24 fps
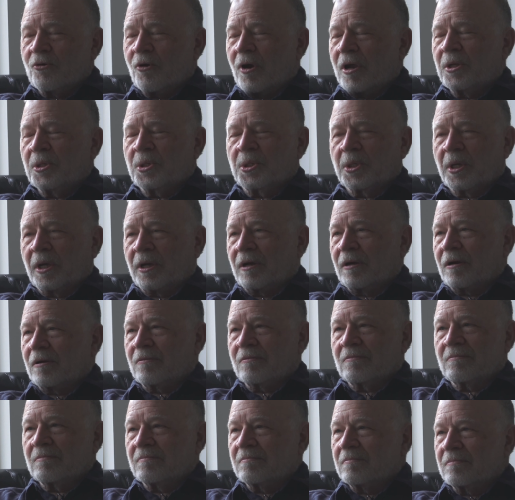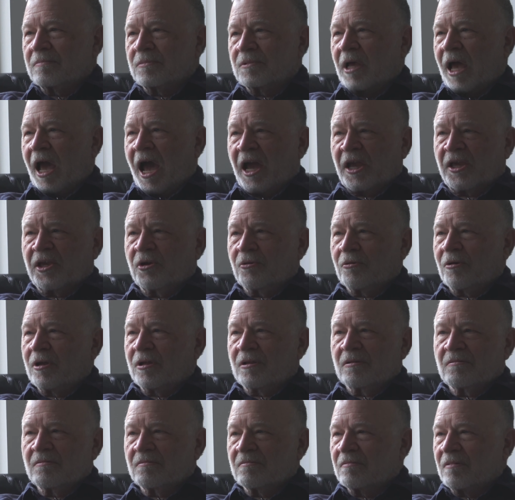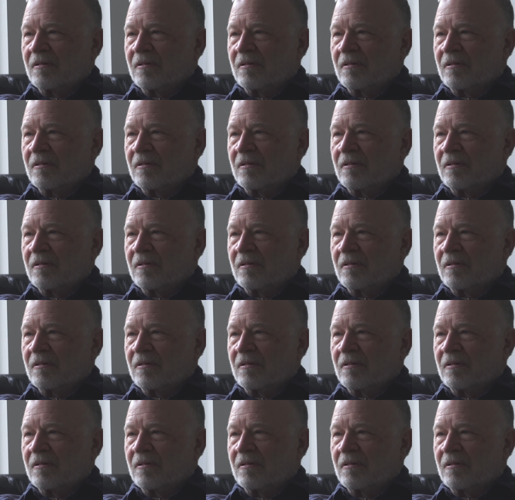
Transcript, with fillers: Great singer. Yeah. Accurate